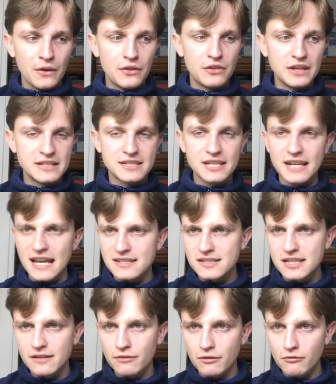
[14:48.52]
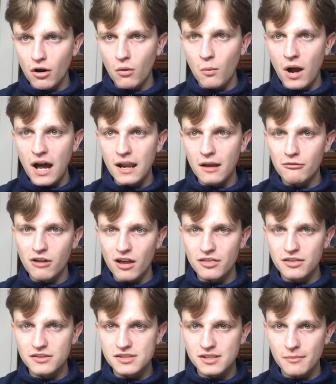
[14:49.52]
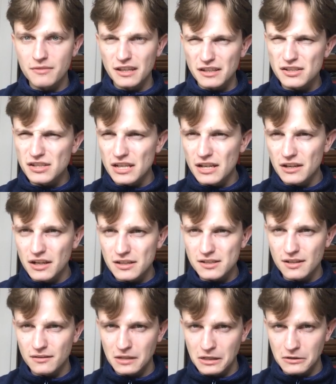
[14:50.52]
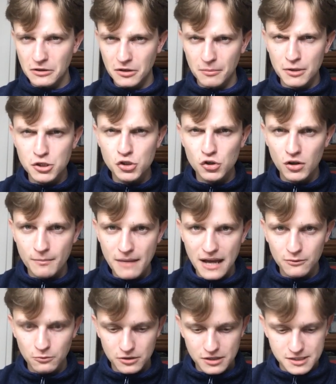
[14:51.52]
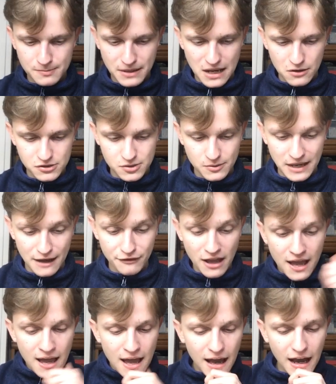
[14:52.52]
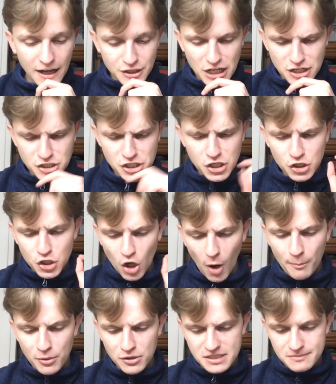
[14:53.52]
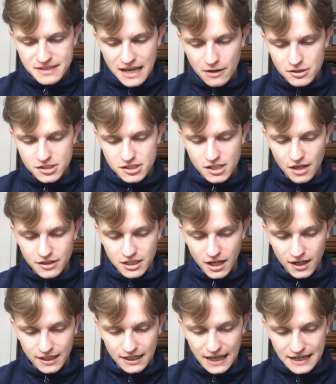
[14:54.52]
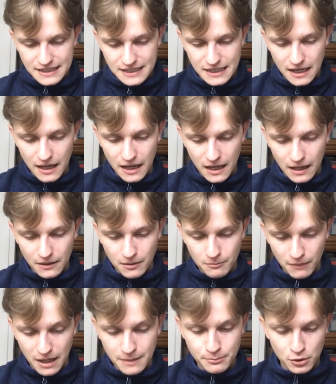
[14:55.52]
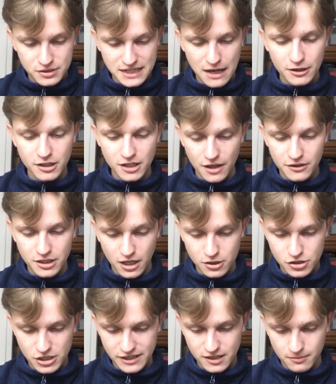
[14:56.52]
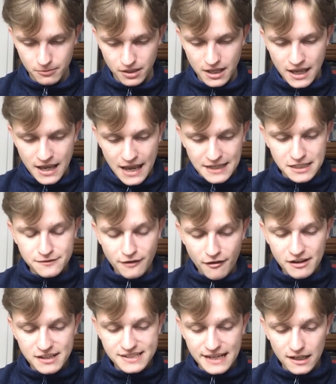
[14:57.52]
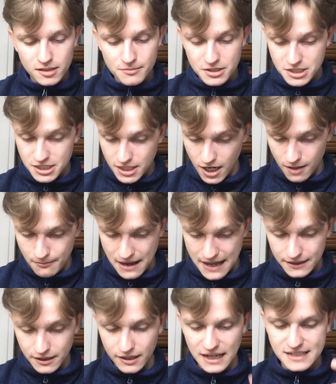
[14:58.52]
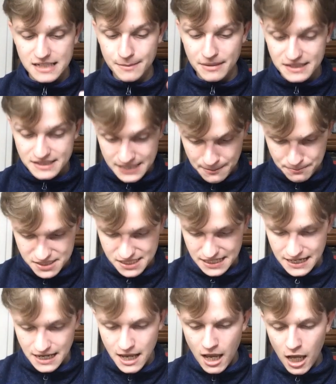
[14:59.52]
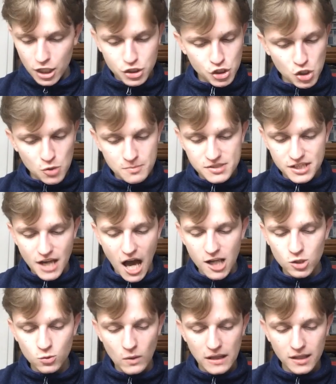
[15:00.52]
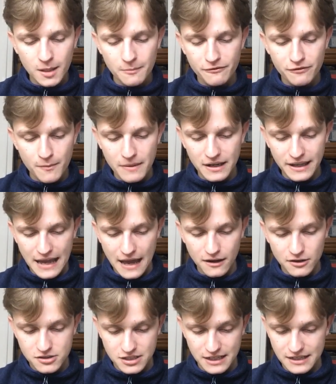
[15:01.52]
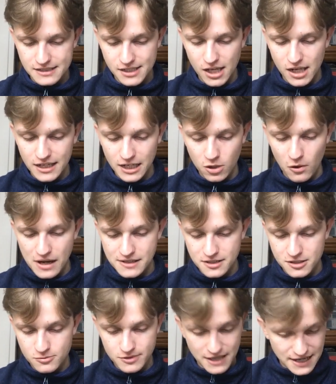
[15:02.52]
the tenacity of a Rottweiler rather than something serious that a mature man would espouse. So we have, and yet she could not put him down as another young lady might put down another young gentleman. It is very seldom that a young man, unless he be tipsy, assumes an unwelcome familiarity in his early acquaintance with